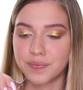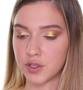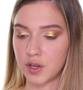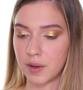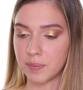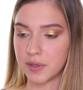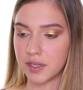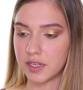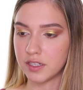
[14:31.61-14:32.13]
So
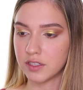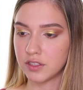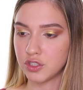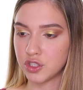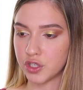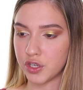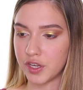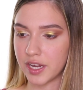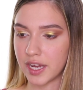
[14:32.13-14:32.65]
I'm gonna
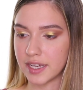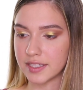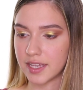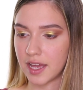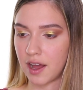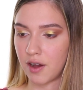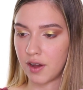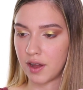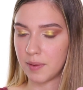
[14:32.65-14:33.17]
show you guys
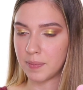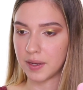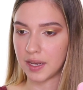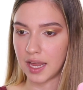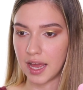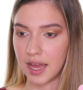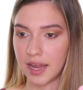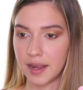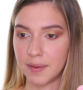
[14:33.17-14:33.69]
how I
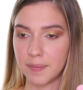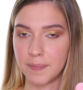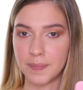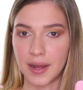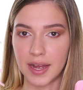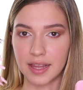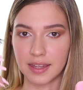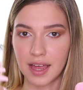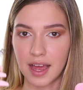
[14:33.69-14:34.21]
apply
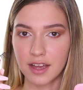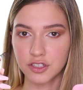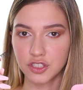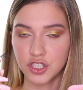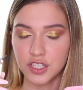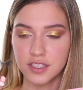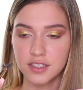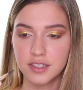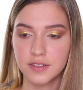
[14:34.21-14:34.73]
my
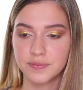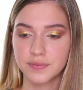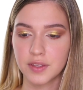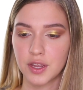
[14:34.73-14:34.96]
lashes.